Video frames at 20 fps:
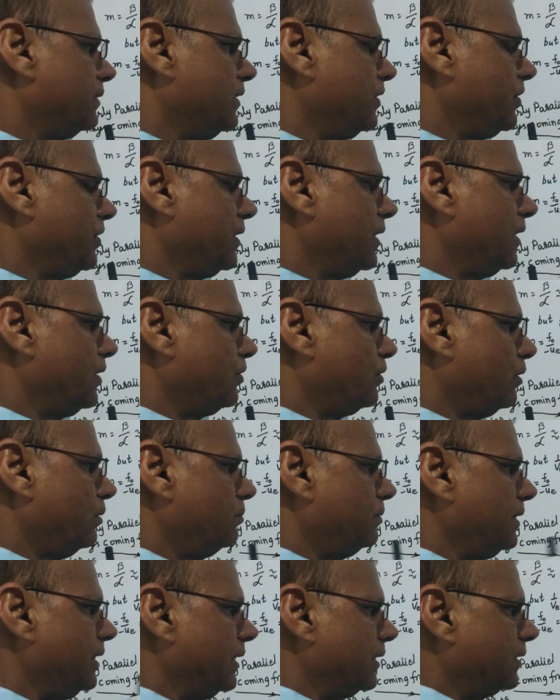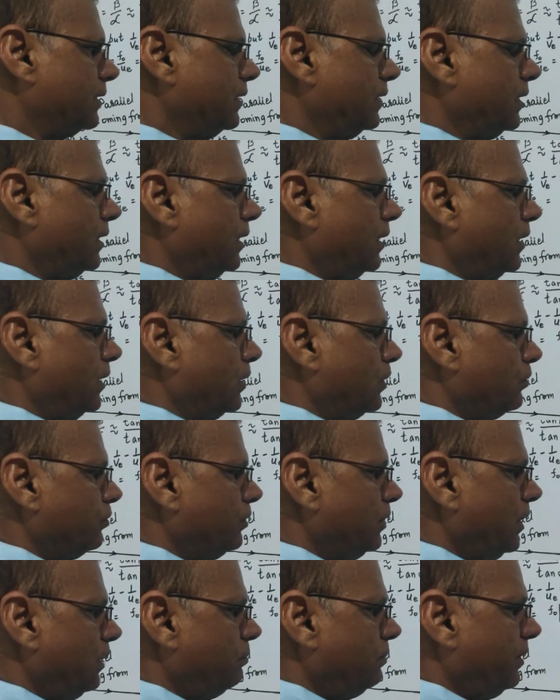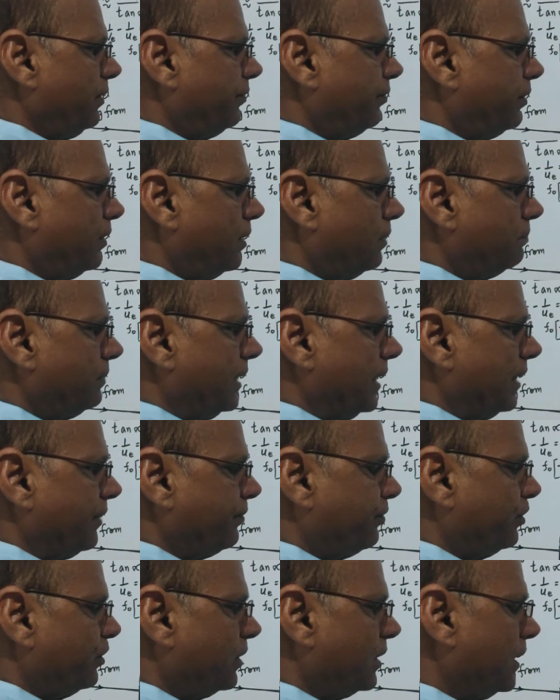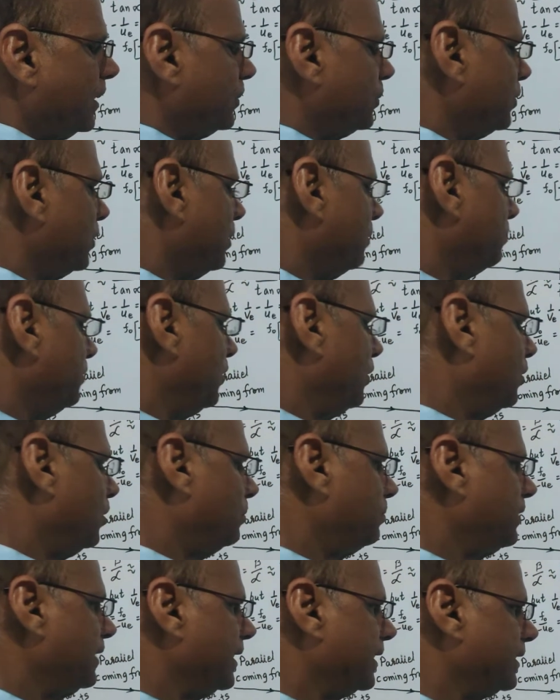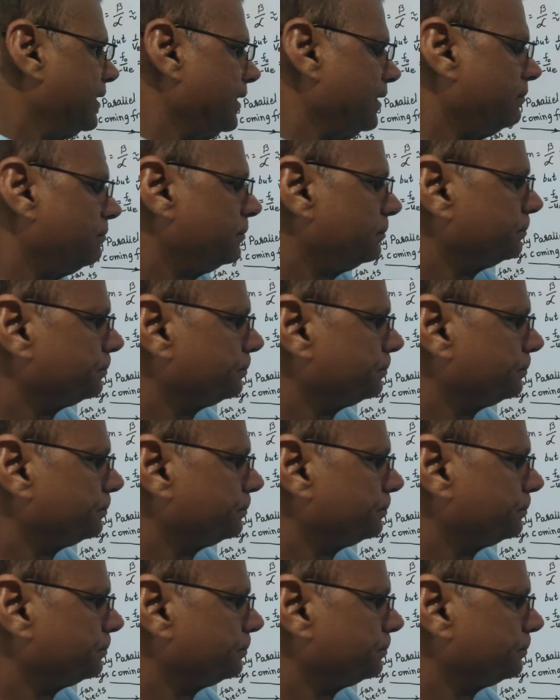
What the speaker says: distant object will be formed at focus of the objective.